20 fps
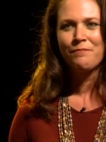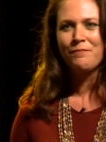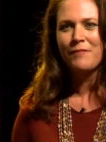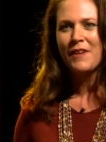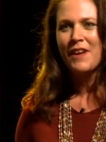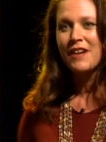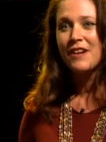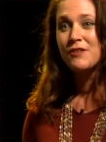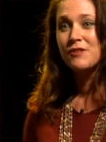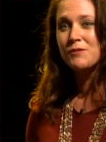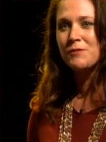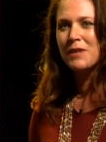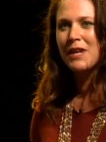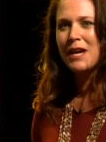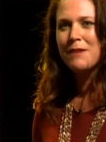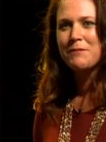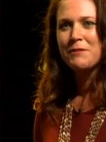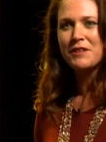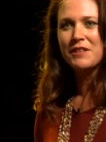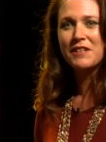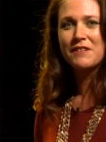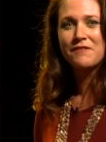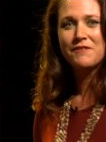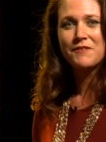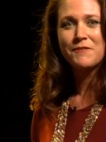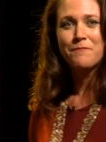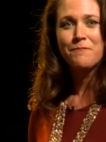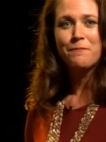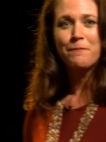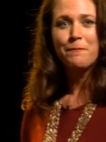Here's what I believe
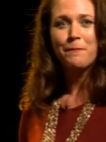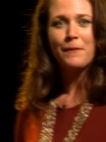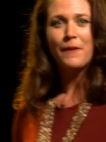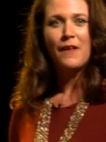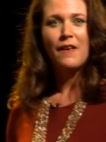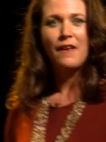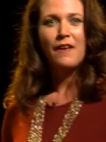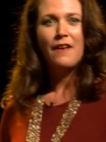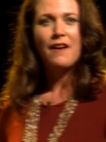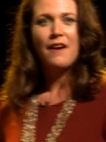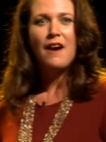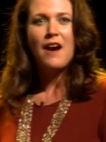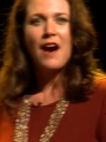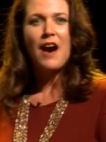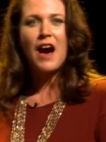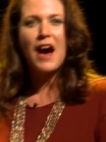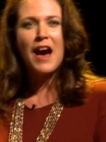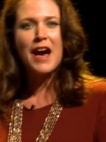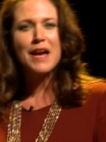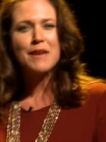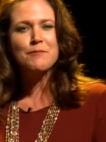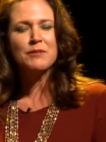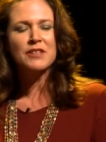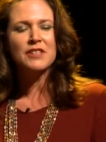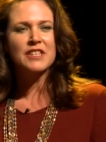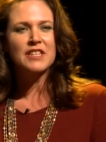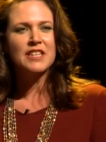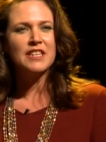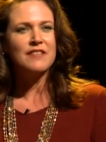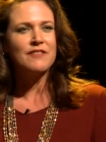I
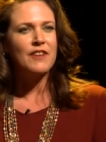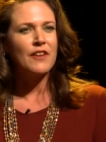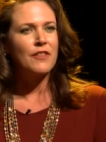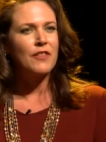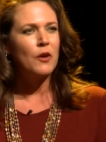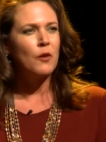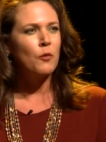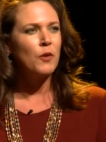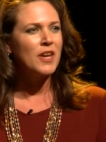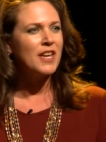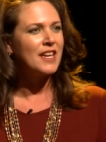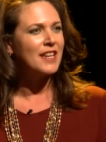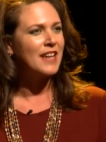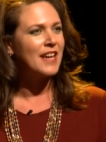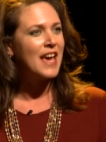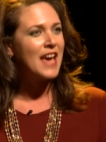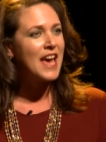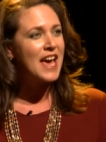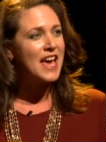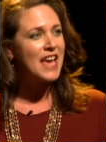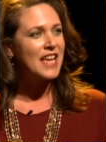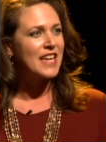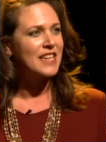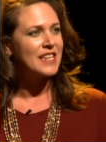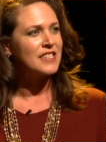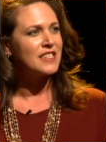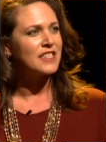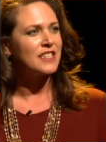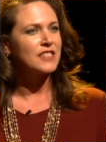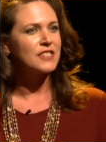believe that we can
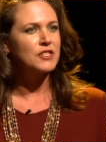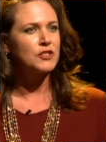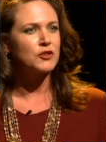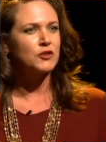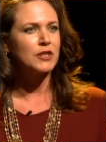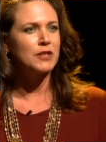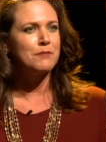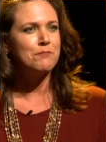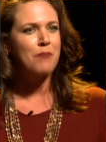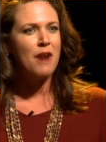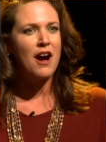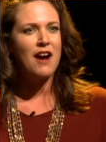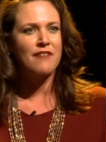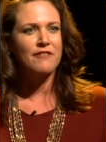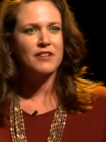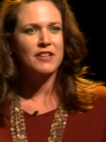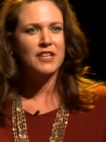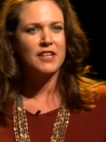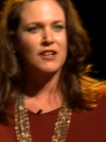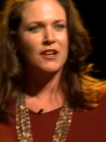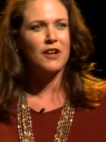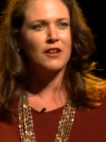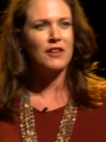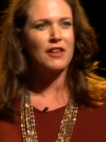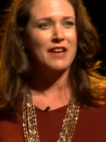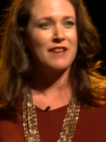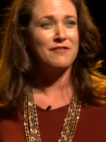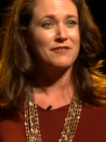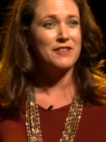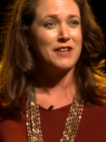end extreme poverty in our
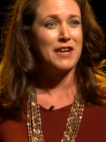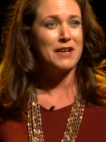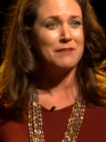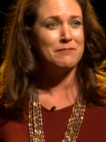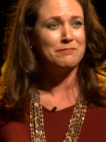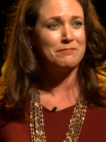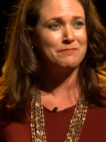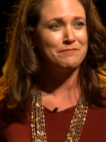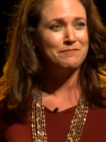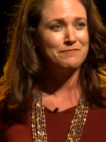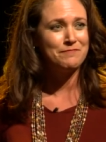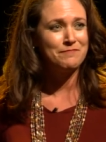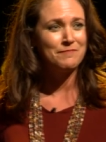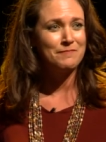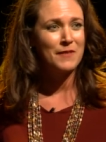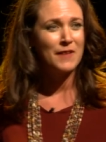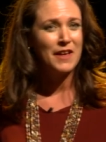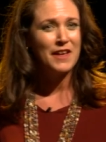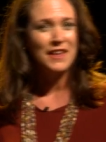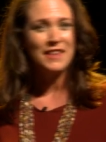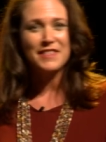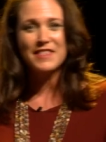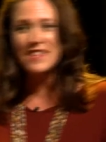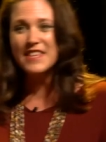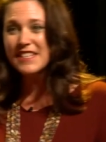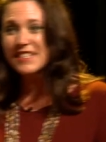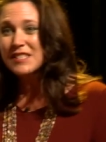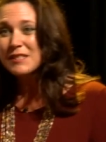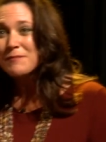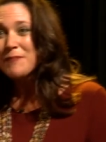lifetime.
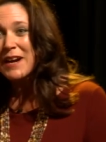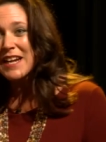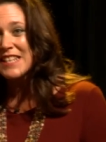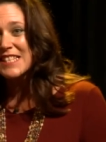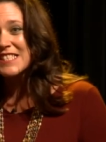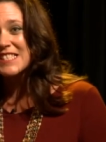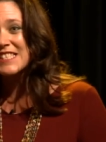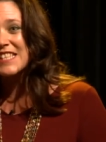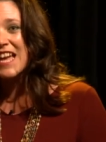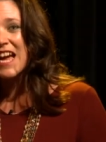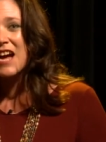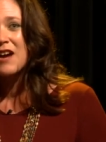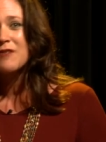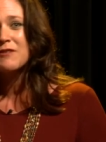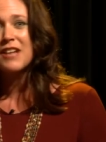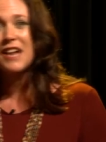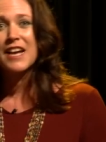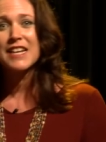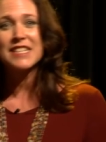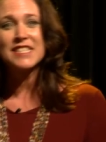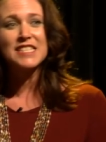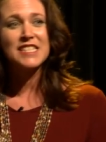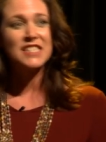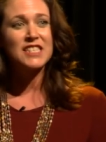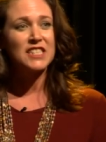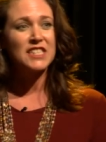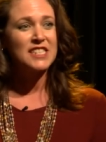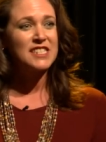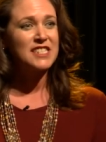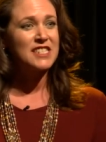This might sound
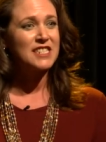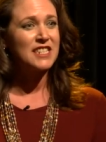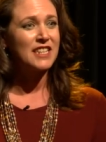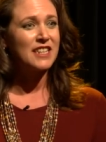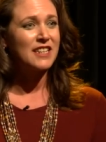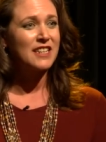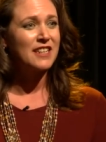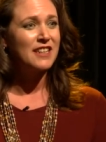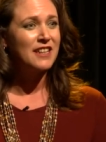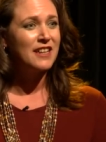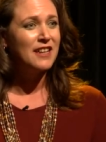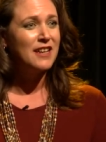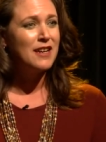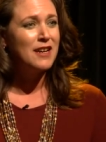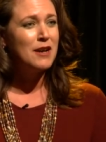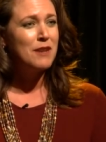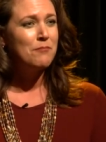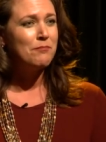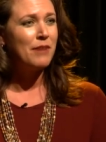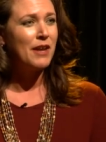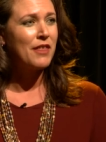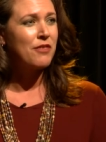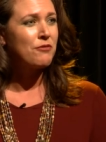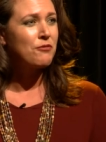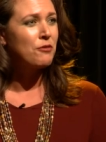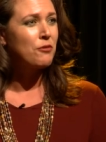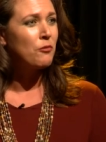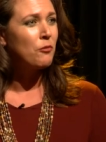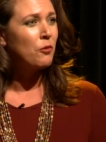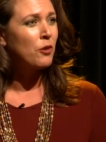idealistic, but
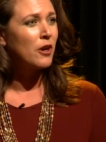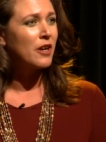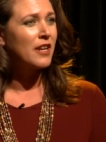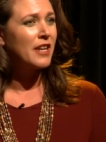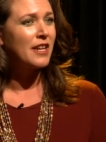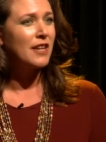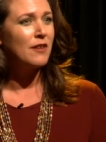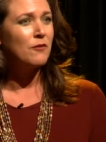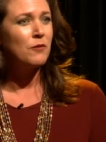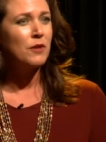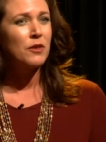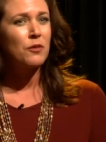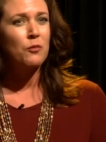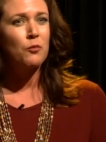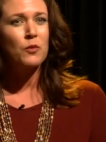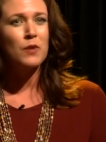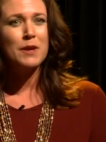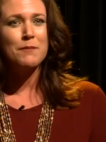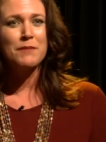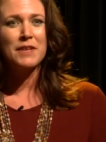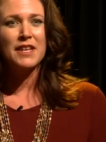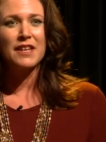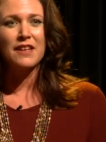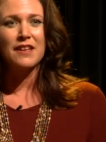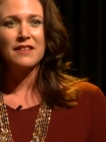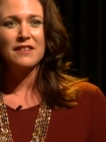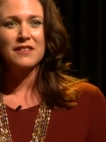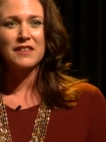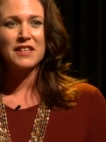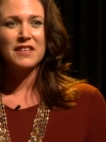through working with women
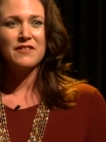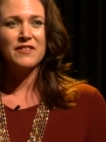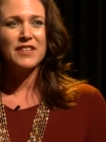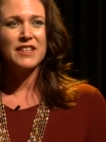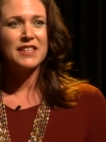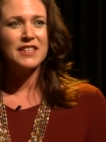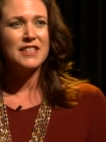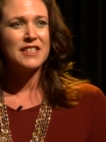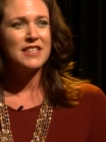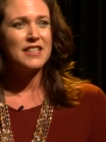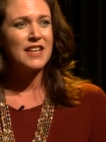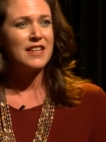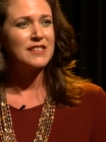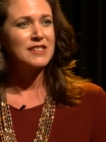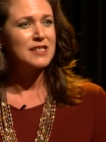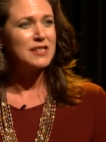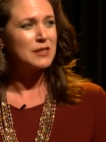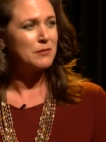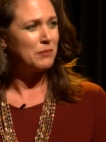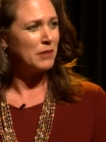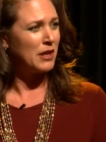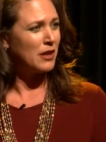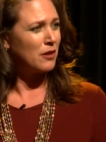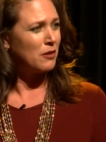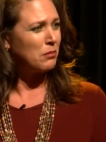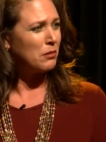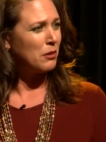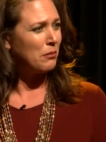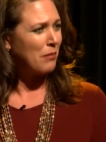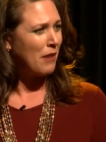living in
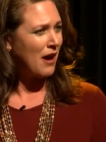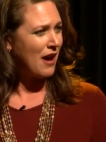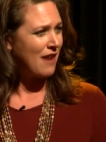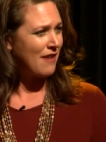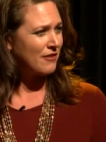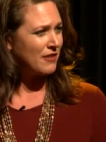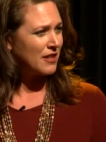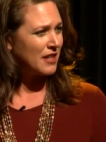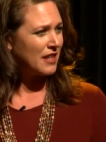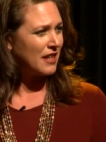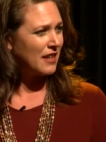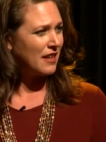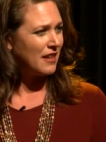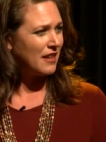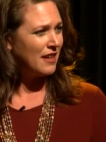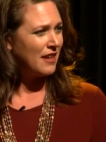unspeakable poverty,